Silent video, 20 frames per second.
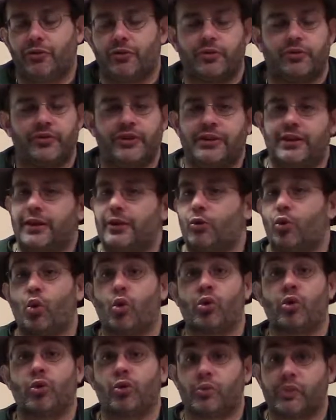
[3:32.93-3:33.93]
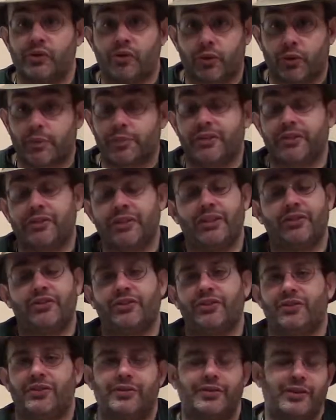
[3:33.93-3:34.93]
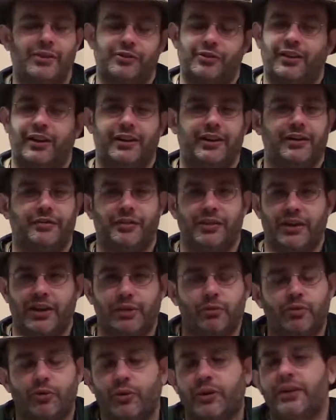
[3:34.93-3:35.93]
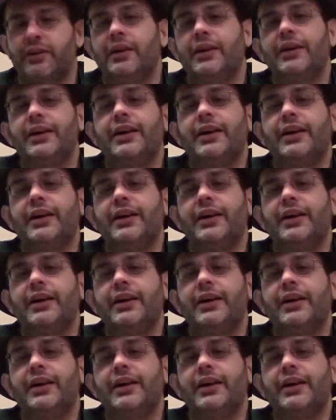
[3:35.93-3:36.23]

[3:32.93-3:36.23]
or feline oral resorptive lesions. There's a lot of different names for it.